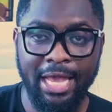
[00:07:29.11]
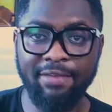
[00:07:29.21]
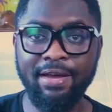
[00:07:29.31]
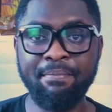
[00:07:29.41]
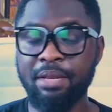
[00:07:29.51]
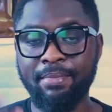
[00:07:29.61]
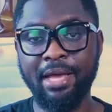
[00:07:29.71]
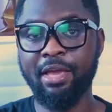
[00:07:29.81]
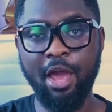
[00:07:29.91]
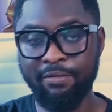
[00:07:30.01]
If I
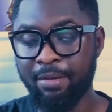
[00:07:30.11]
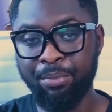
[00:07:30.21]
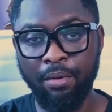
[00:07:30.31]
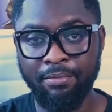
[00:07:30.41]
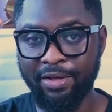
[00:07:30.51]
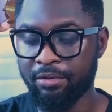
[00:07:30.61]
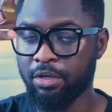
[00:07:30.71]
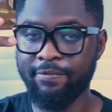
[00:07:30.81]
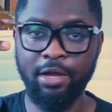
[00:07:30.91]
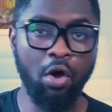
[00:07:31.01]

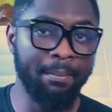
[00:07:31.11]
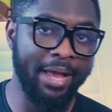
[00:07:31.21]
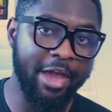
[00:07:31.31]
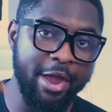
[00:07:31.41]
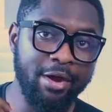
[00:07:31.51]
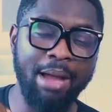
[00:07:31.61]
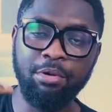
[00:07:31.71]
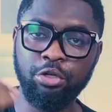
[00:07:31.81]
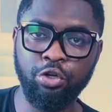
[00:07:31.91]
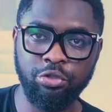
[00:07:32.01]
cut my hair, I'm
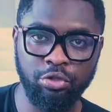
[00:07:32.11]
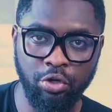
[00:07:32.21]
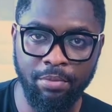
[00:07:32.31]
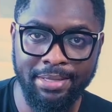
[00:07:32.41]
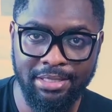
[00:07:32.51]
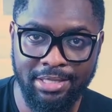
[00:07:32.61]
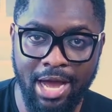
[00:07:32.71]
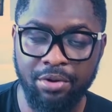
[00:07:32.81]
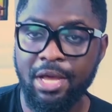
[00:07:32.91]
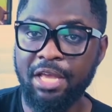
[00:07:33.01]
going to document it
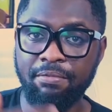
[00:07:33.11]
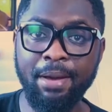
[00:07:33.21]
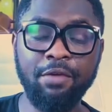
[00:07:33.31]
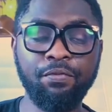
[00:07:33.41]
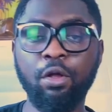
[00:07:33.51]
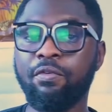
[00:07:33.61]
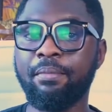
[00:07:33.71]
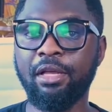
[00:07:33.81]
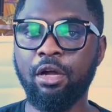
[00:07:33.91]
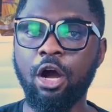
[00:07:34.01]
down. If I buy fuel for
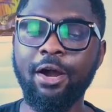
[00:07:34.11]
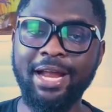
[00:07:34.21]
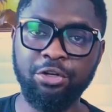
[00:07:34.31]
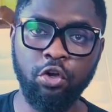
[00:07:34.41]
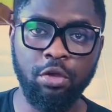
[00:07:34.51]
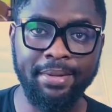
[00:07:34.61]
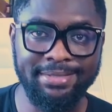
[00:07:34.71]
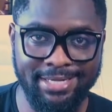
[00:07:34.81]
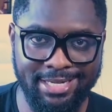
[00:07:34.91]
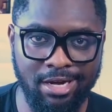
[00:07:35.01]
my car, I
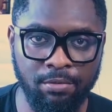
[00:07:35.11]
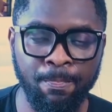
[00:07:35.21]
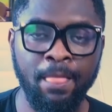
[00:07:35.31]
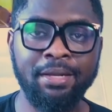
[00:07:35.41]
document it down.